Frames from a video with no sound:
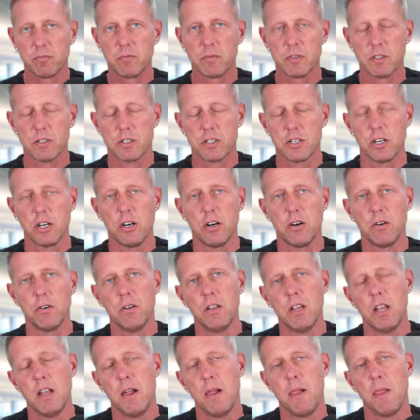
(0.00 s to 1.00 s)

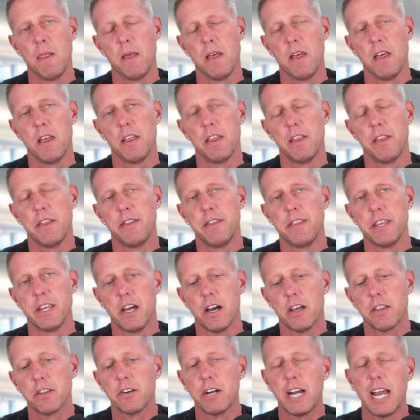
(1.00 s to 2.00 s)
So
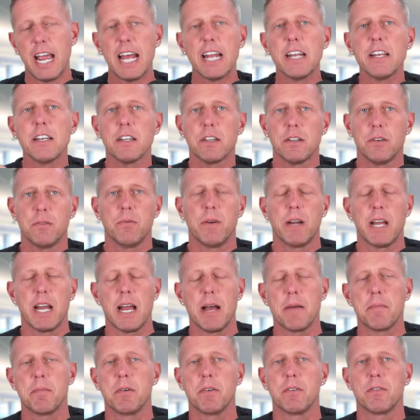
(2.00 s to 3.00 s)
the other end of the
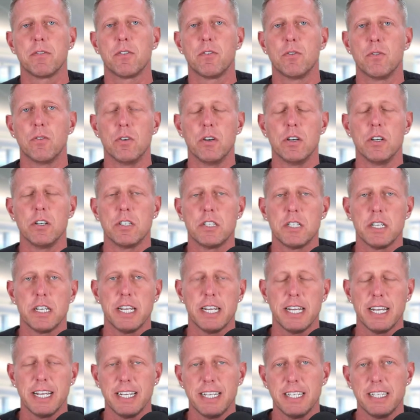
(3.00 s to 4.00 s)
ramp, of course,
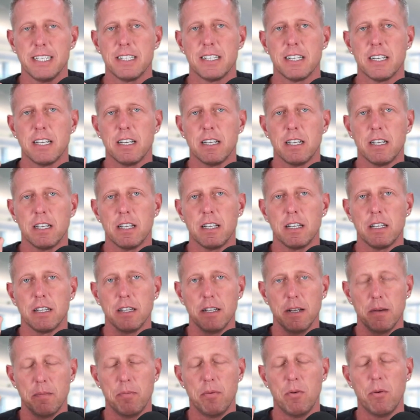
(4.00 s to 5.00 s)
is
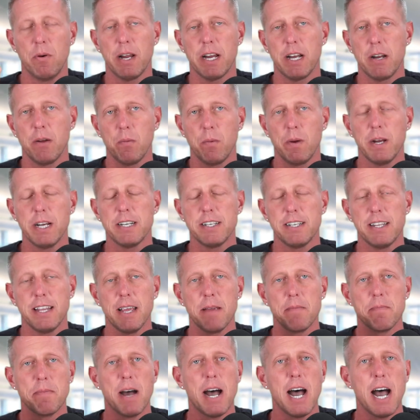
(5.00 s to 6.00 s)
the point at which
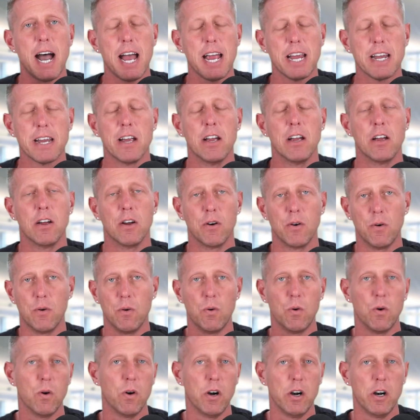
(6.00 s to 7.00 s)
they buy
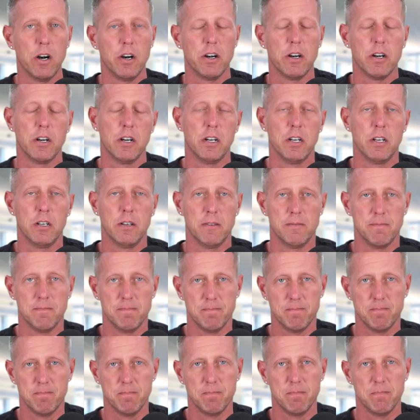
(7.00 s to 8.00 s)
or
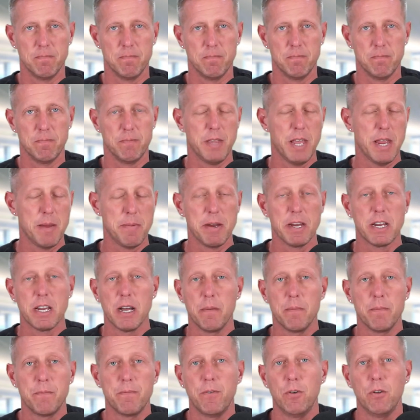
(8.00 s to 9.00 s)
they
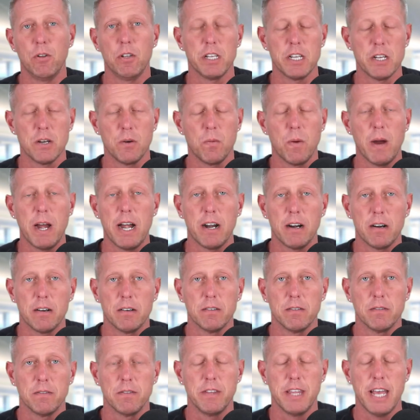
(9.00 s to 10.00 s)
become fully aware
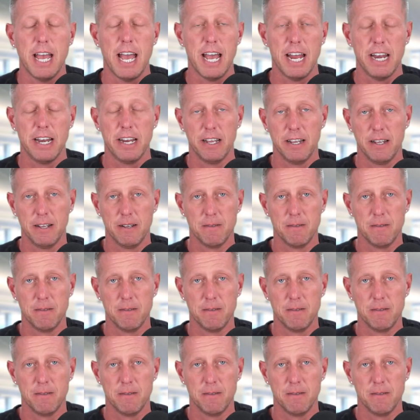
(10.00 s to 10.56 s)
that